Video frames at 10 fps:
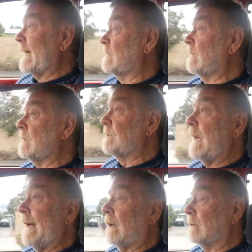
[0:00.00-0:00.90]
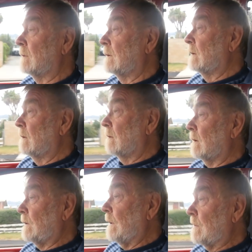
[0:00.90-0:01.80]
As it is now,
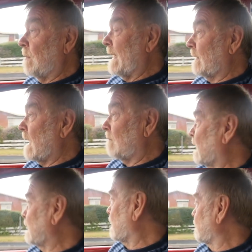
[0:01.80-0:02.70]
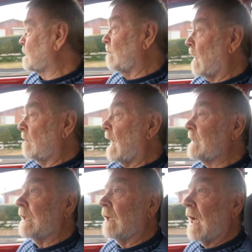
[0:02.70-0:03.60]
a huge amount of that money goes to buy
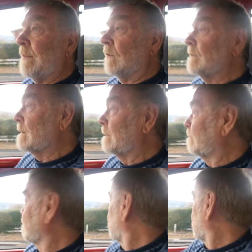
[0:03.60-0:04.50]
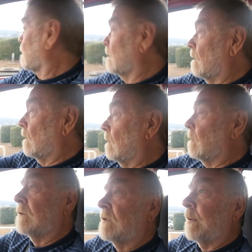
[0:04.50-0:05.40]
racing camels
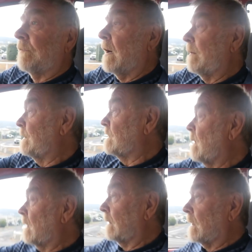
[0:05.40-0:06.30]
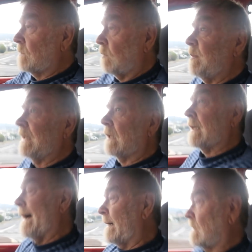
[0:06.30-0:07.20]
or to provide rich Americans with bigger
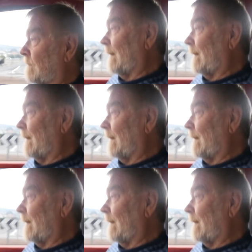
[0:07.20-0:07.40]
cars, as